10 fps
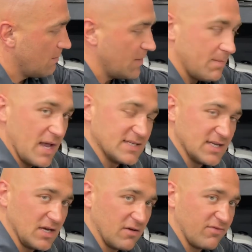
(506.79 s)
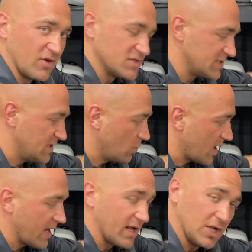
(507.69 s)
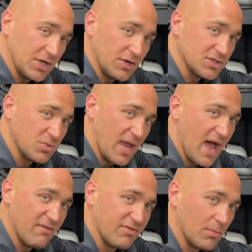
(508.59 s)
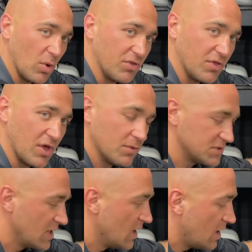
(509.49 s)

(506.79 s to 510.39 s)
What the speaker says: mid base in here first to see what kind of clearance we have for both of those.